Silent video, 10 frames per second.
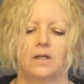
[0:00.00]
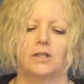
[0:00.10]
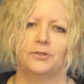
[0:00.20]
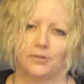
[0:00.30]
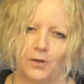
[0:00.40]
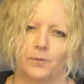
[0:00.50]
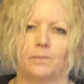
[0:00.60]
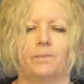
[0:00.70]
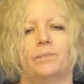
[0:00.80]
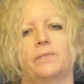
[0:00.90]

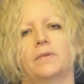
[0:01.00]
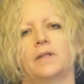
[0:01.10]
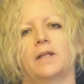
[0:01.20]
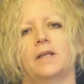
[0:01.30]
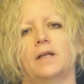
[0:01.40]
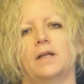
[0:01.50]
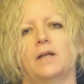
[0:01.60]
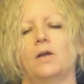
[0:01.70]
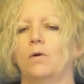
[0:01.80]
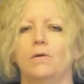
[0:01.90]
So,
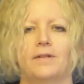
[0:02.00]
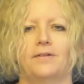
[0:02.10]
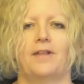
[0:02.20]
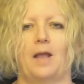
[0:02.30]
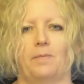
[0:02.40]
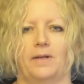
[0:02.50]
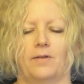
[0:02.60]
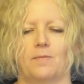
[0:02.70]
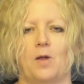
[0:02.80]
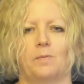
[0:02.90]
all this is happening at
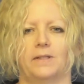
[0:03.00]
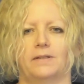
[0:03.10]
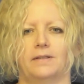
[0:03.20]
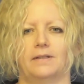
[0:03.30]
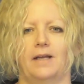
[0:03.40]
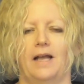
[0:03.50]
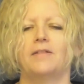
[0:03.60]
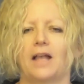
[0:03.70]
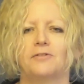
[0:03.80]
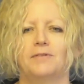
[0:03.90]
the moment, and
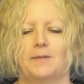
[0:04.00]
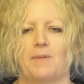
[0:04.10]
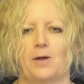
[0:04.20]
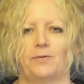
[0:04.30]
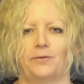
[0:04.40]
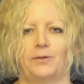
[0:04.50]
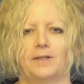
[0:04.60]
that's really powerful.